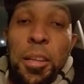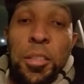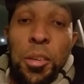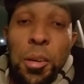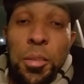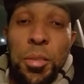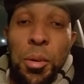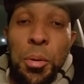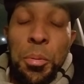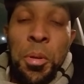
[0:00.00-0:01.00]
Y'all,
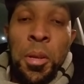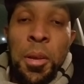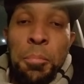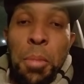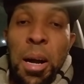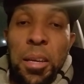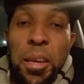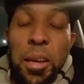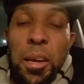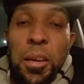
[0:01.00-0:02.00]
so Mark
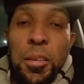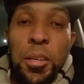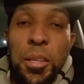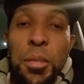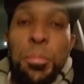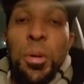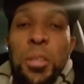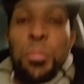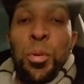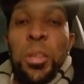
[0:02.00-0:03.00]
here, cooking the
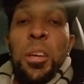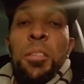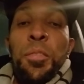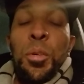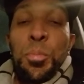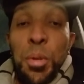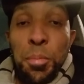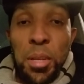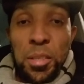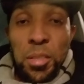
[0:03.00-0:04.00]
books, bringing the info. It's been a
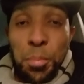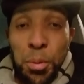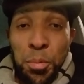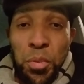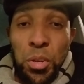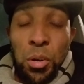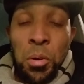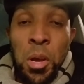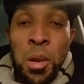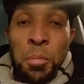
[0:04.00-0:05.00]
minute since I put up a video,
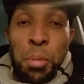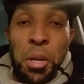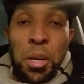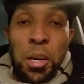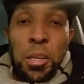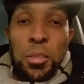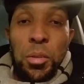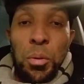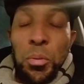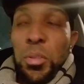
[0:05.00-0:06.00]
but
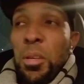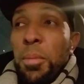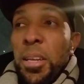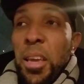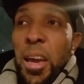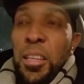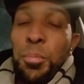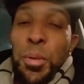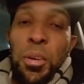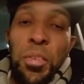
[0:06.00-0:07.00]
so somebody asked
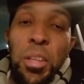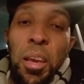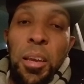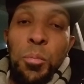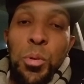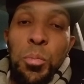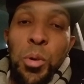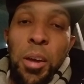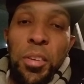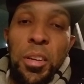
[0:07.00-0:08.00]
me the other day.
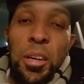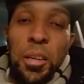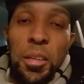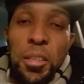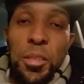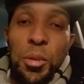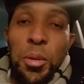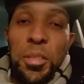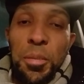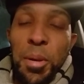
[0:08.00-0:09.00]
We're having
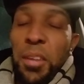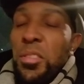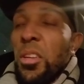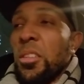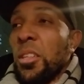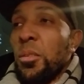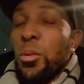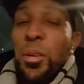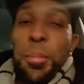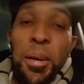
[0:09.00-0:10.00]
a deep conversation
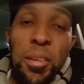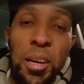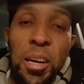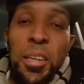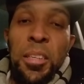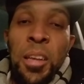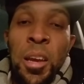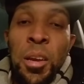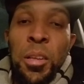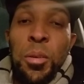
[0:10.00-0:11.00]
talking about God, and
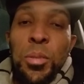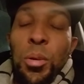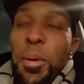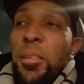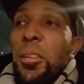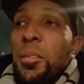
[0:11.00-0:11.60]
they were talking about